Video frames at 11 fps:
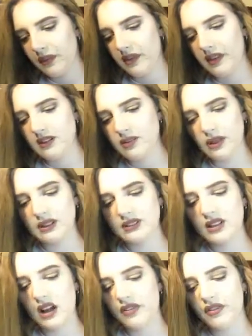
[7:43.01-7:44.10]
These ones
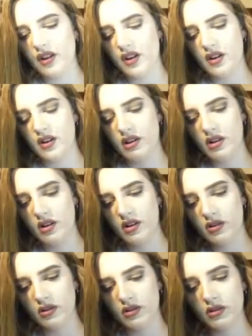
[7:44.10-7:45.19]
have a...
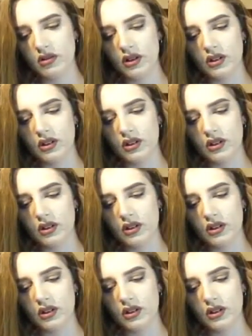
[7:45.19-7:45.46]
Oh,